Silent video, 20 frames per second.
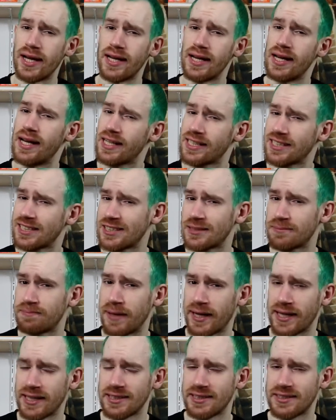
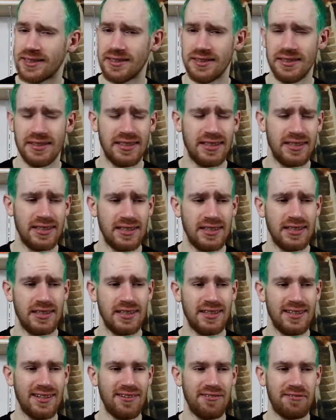expect
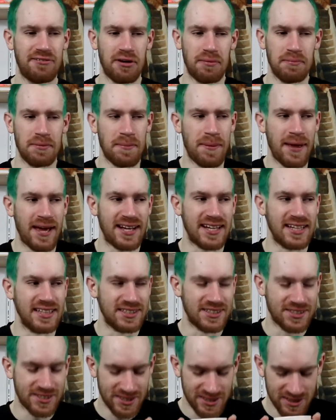from the
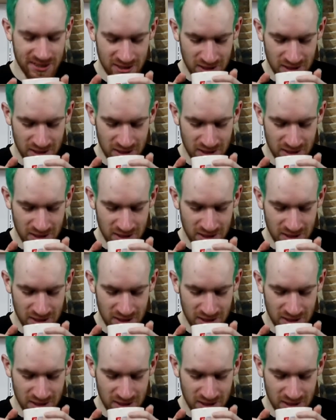package.